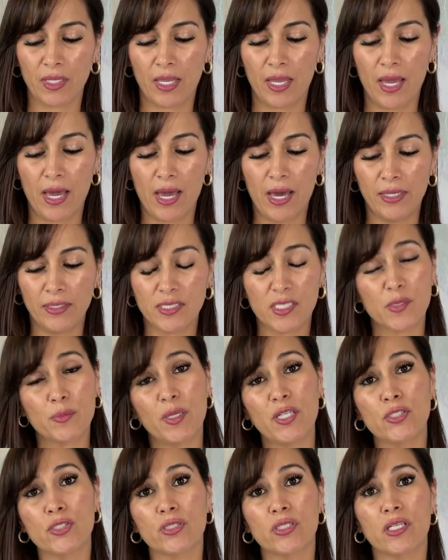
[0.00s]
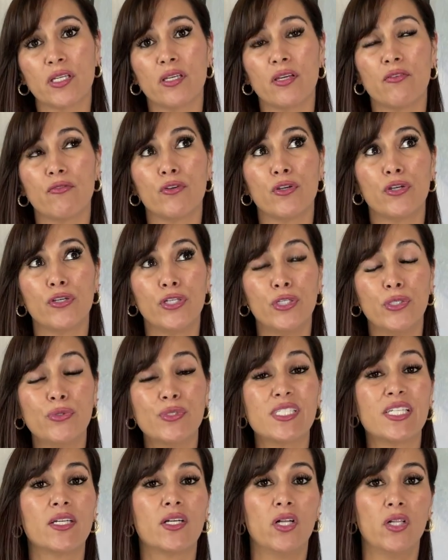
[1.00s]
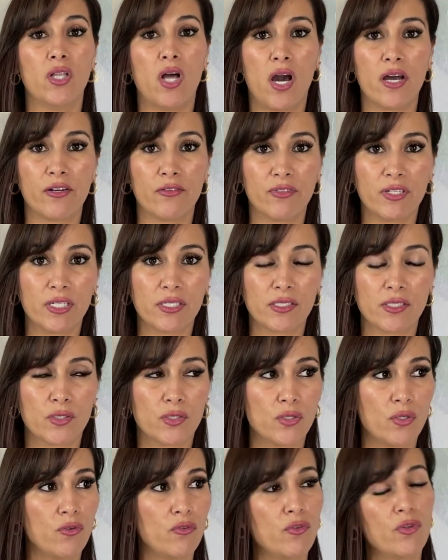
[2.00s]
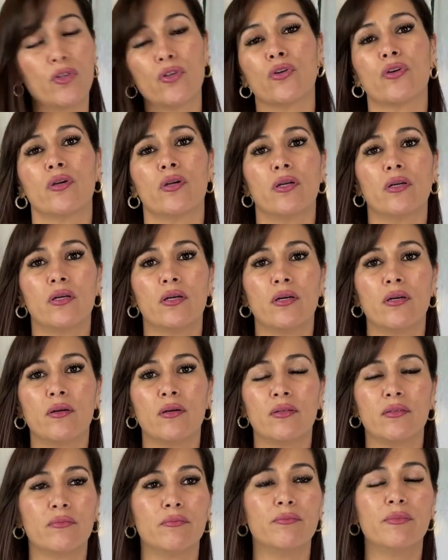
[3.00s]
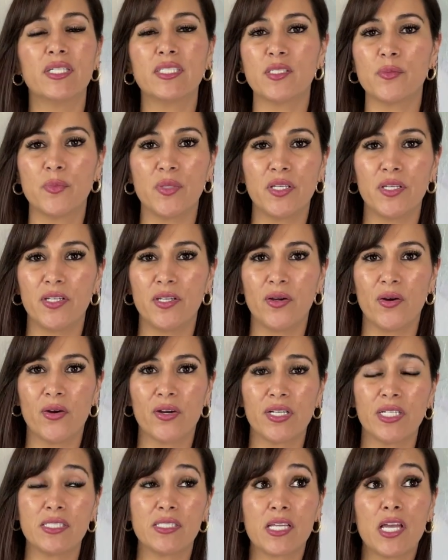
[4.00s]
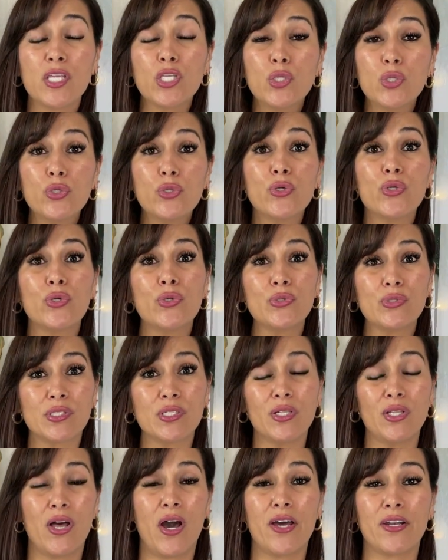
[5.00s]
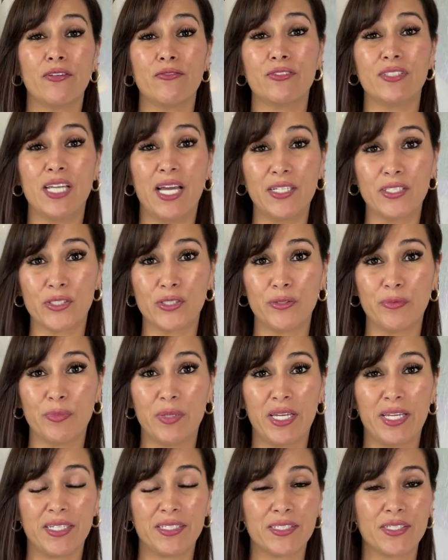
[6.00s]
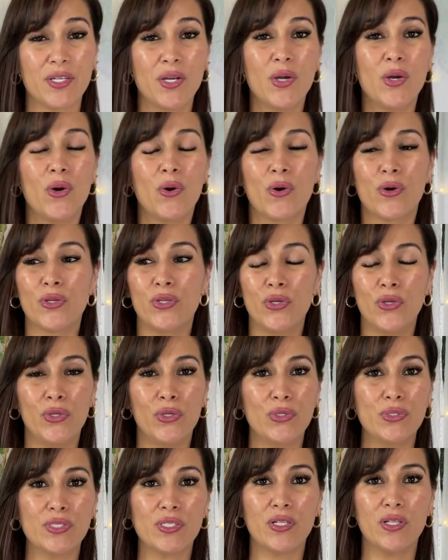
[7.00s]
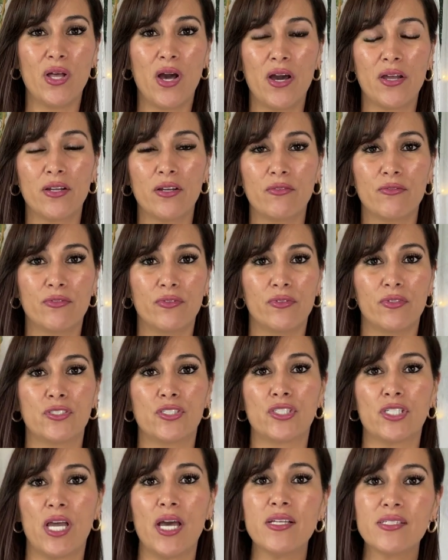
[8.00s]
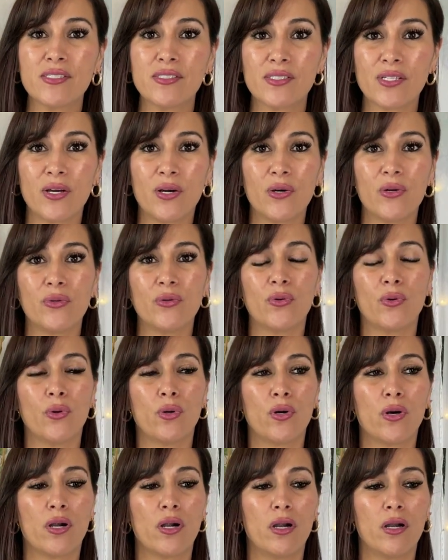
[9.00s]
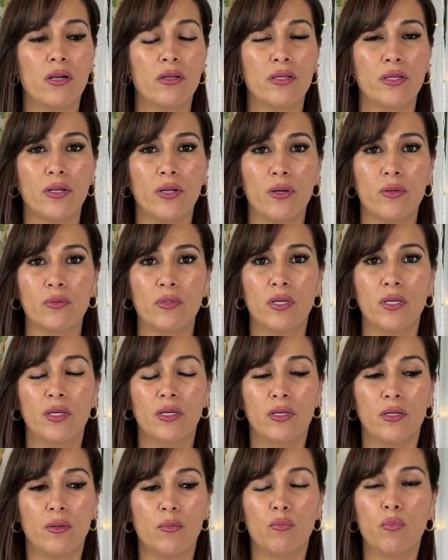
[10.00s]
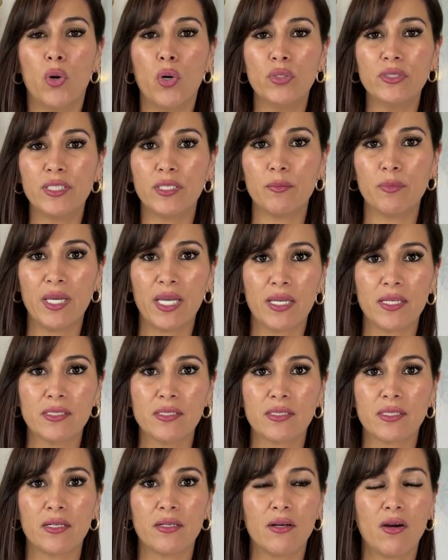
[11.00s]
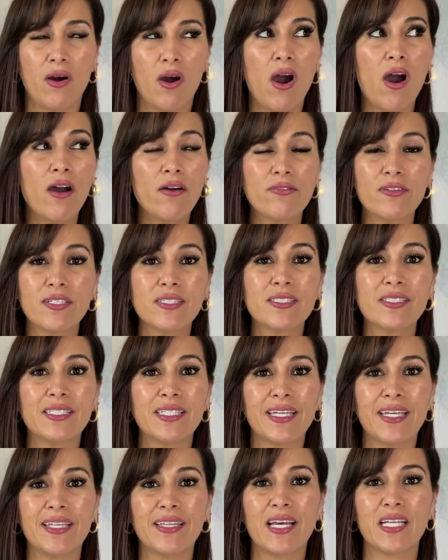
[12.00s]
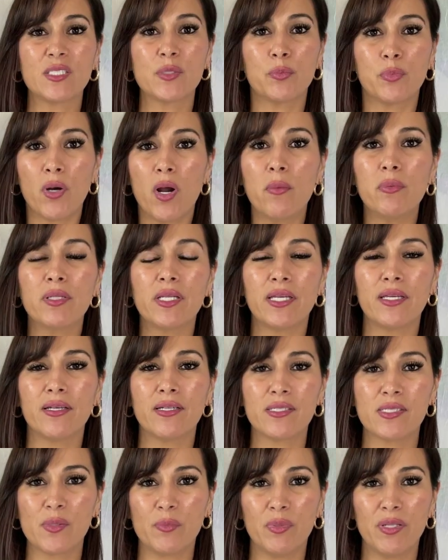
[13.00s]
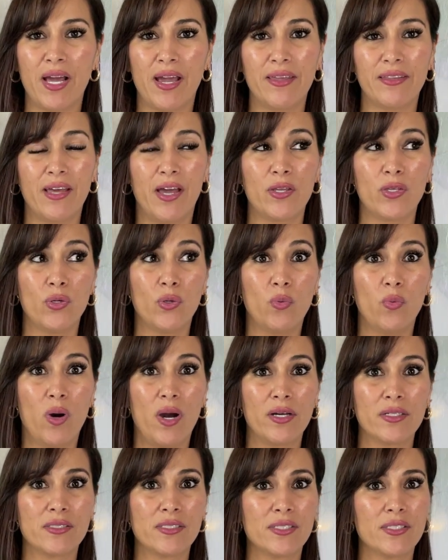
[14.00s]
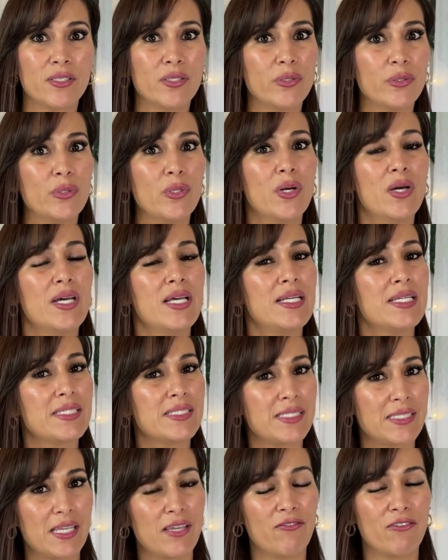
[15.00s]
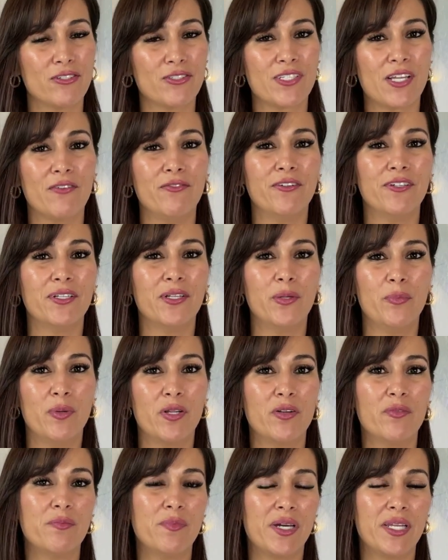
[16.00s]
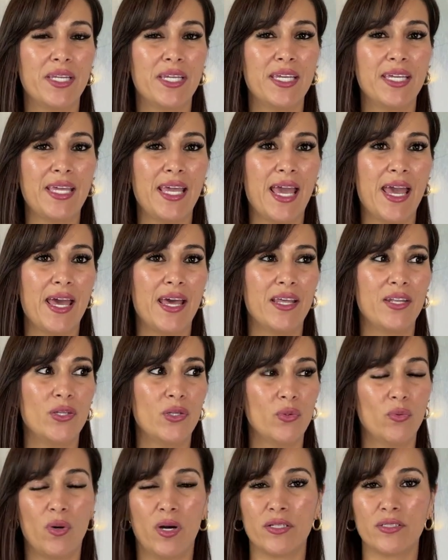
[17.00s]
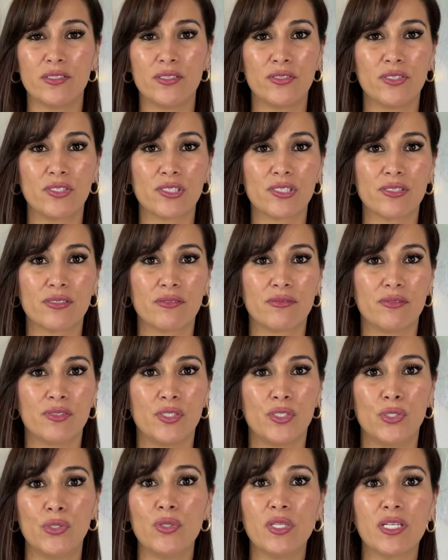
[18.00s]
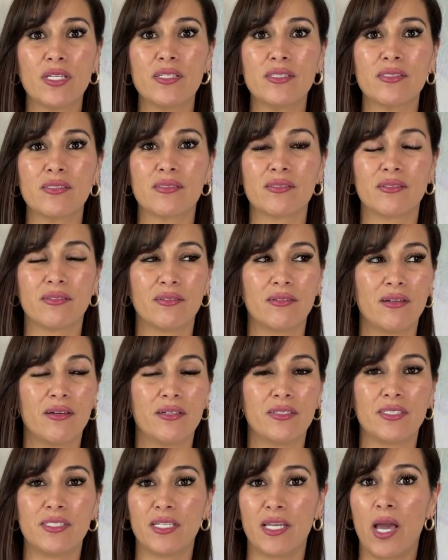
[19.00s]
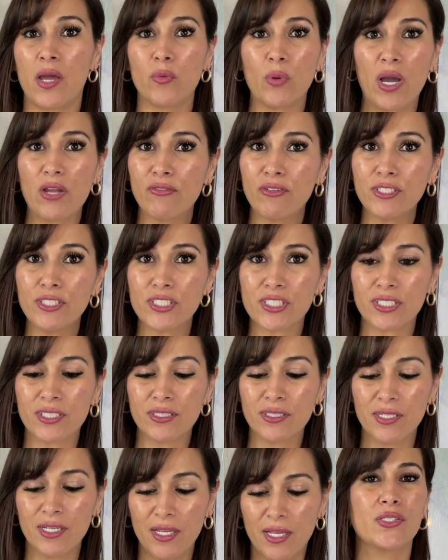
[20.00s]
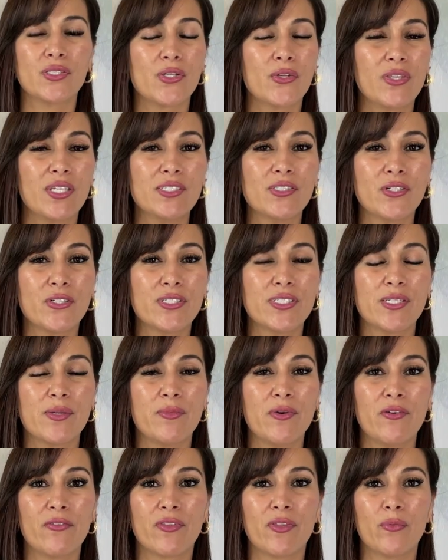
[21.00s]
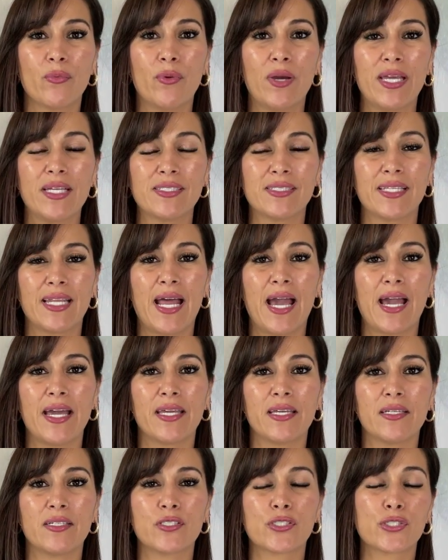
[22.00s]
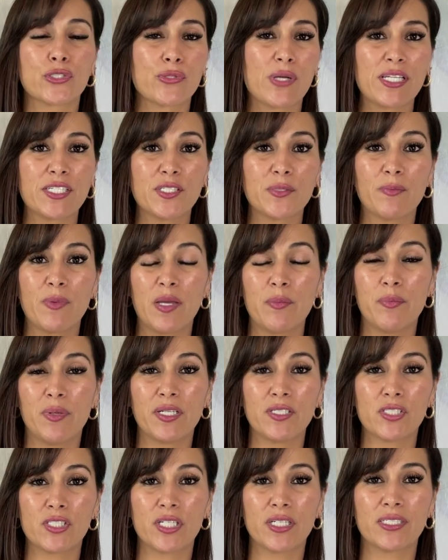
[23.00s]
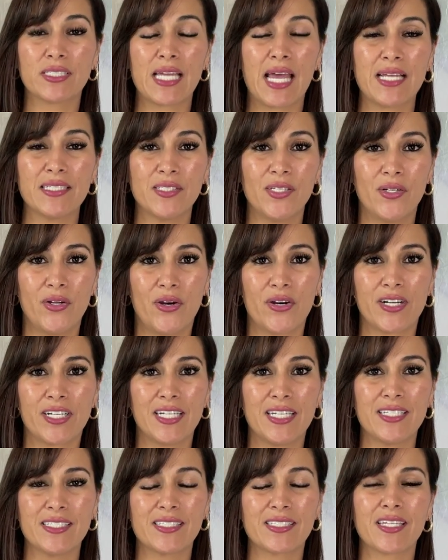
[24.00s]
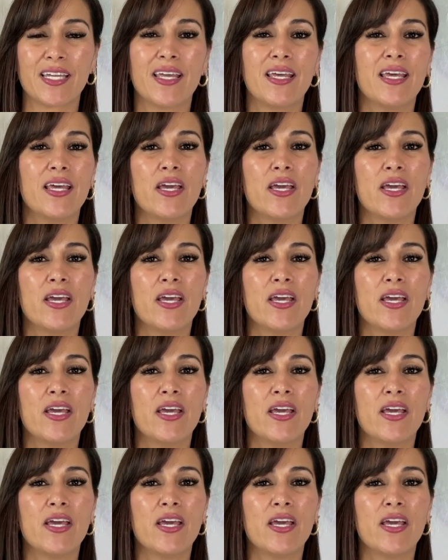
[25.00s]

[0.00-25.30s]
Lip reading: And especially if you're using a lot of it. So if you're a mixed media artist and you use a lot of texture paint, or you use a lot of gesso or, you know, molding paste, obviously that's probably a supply that you'll want to save yourself a little bit of money, and you'll want to just do this DIY version. So these are some of the ways that I stretch my budget as an artist.